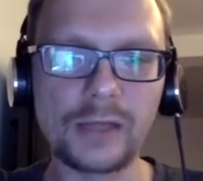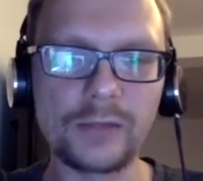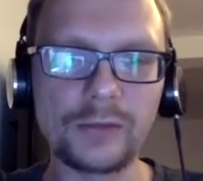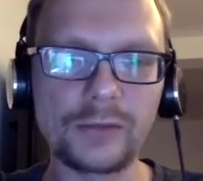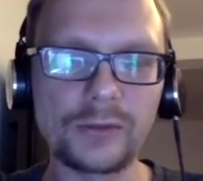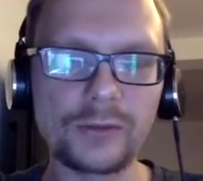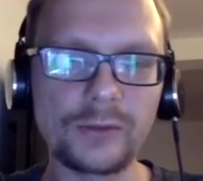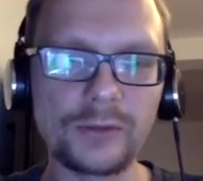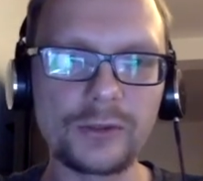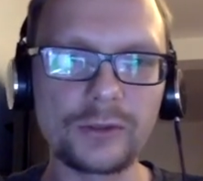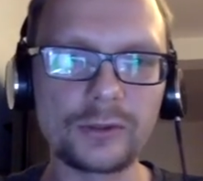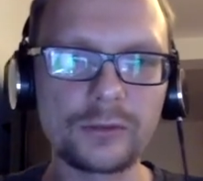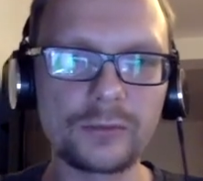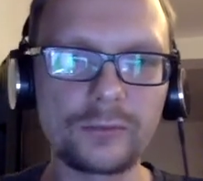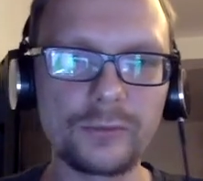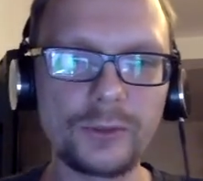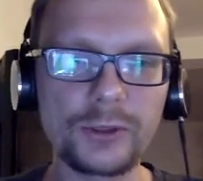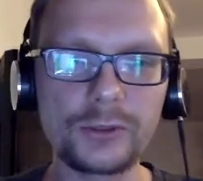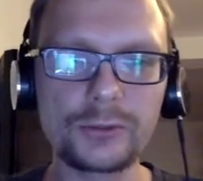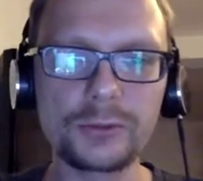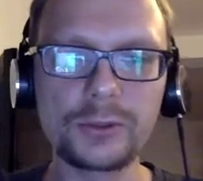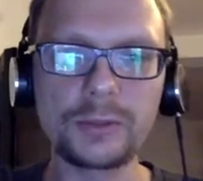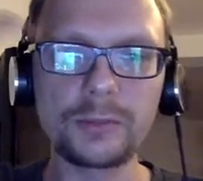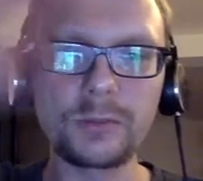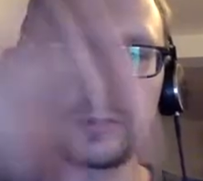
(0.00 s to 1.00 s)
So we sort of reach
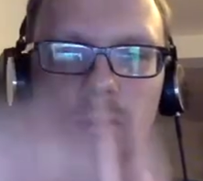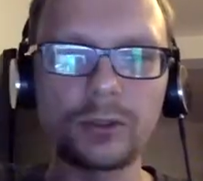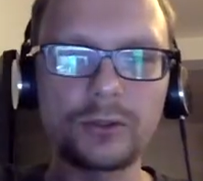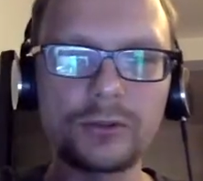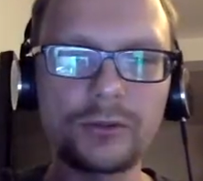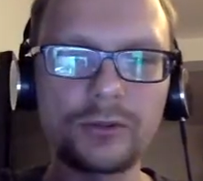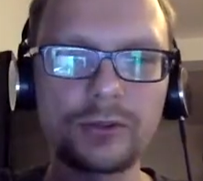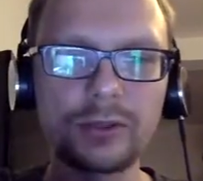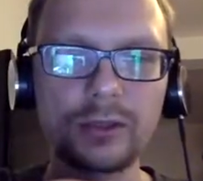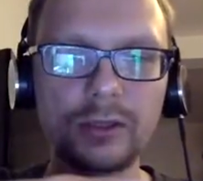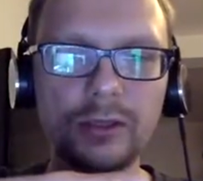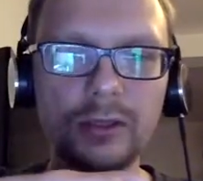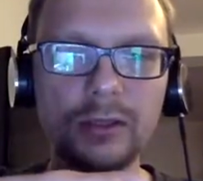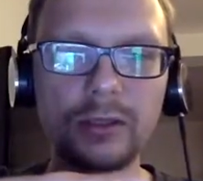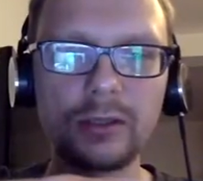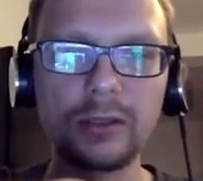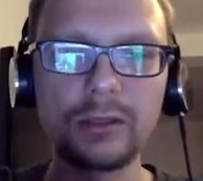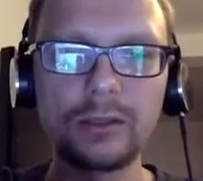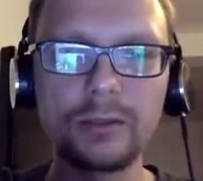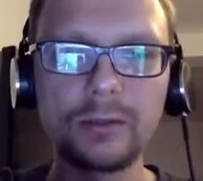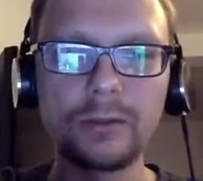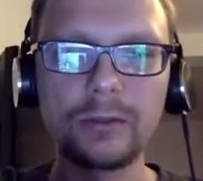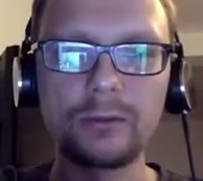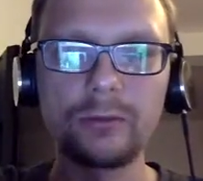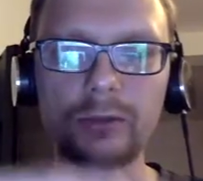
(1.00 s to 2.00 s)
to the box,
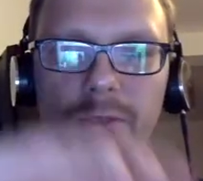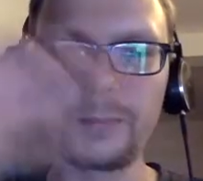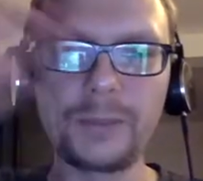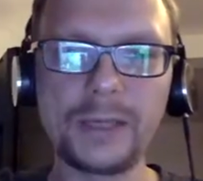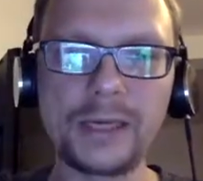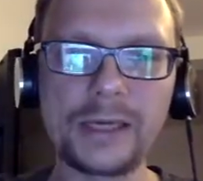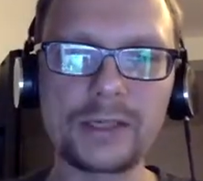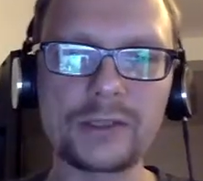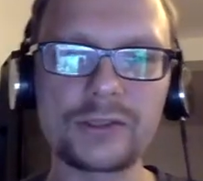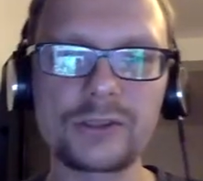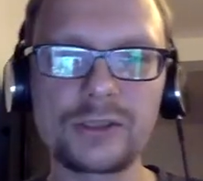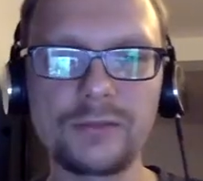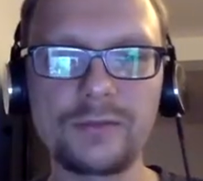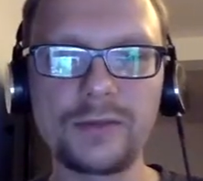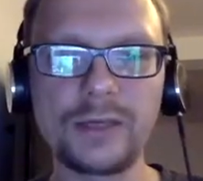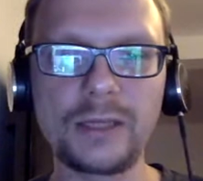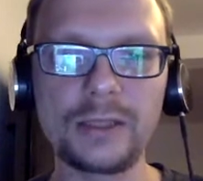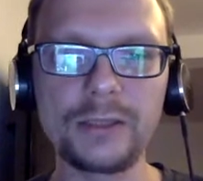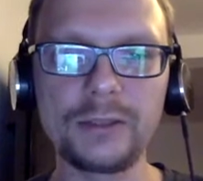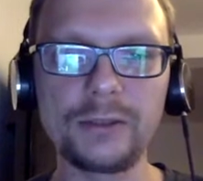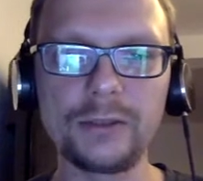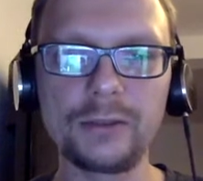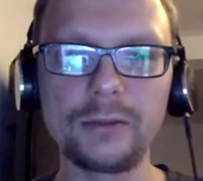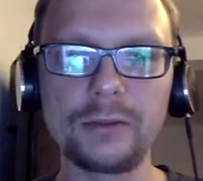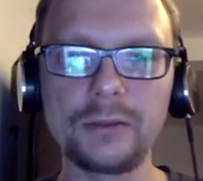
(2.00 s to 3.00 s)
repackage the
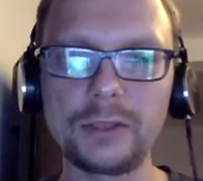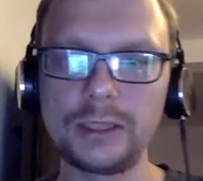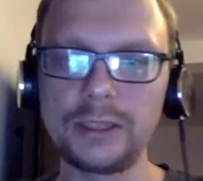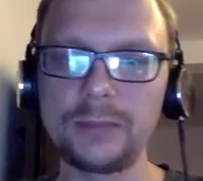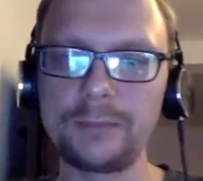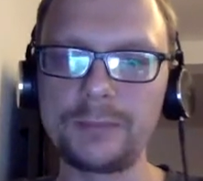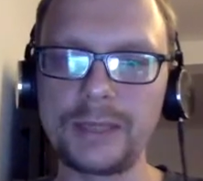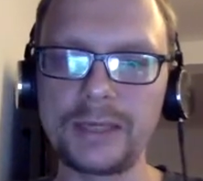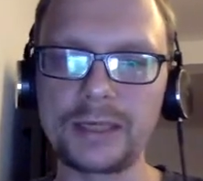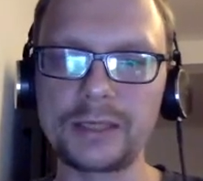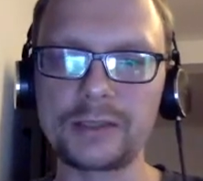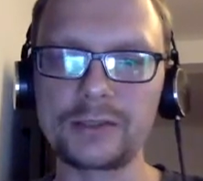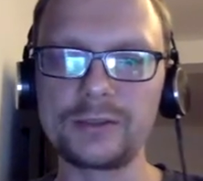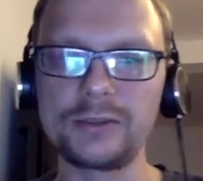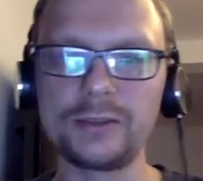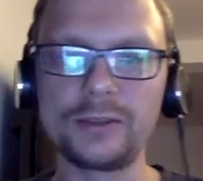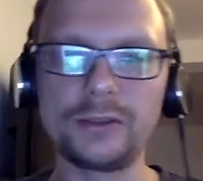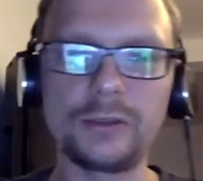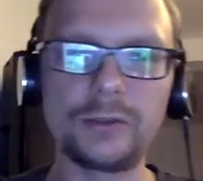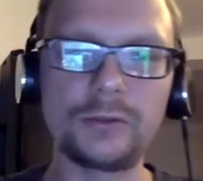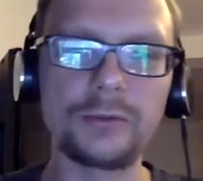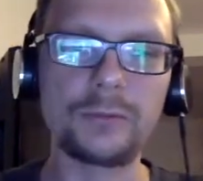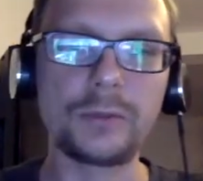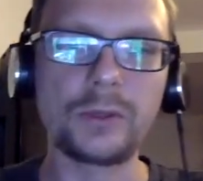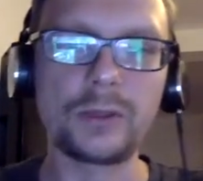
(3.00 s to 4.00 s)
value, and package the
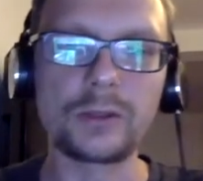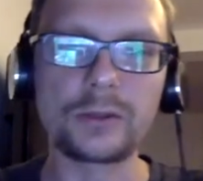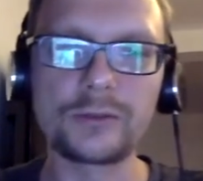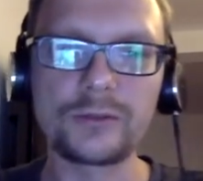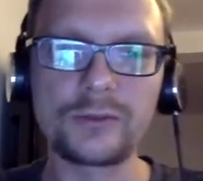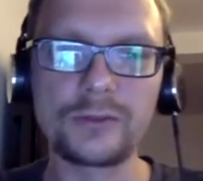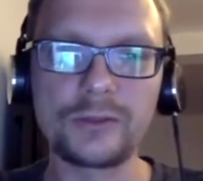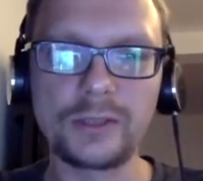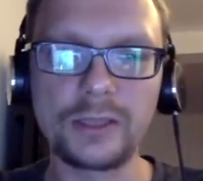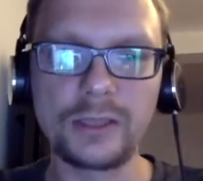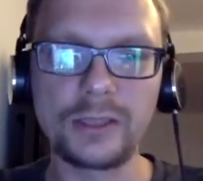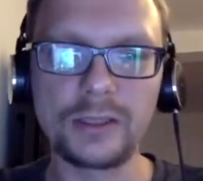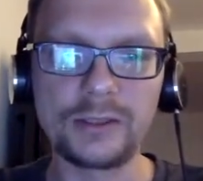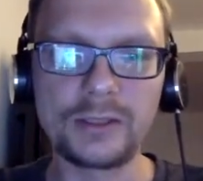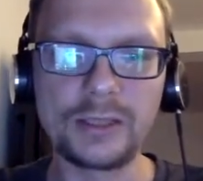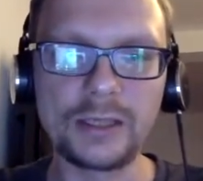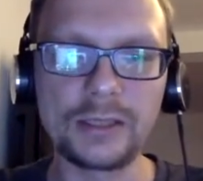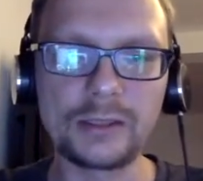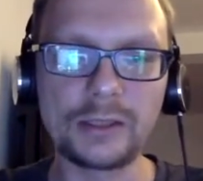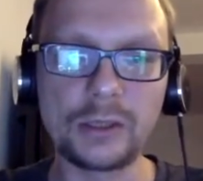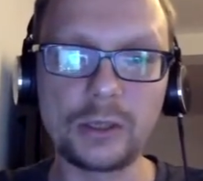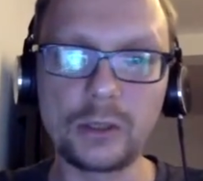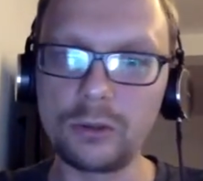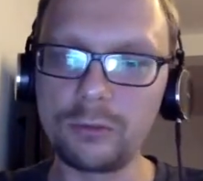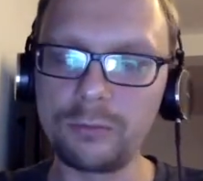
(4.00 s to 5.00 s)
new box. And that
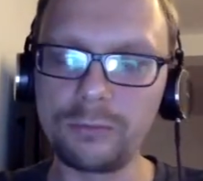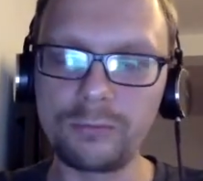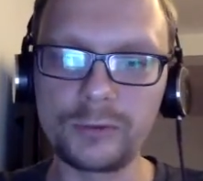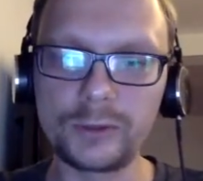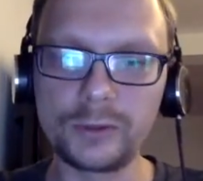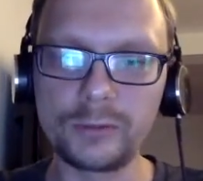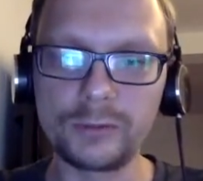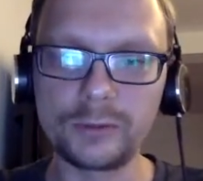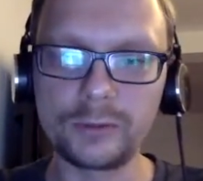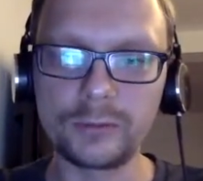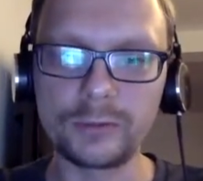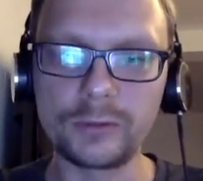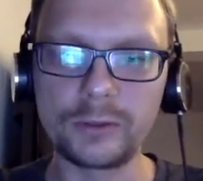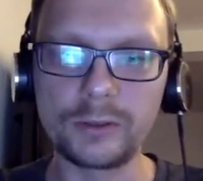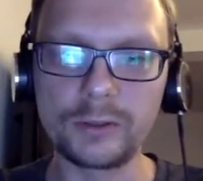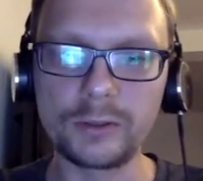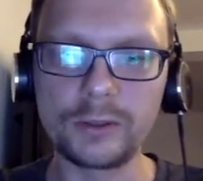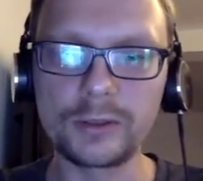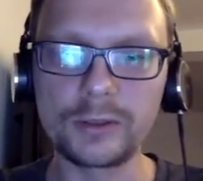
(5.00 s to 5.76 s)
hopefully will work.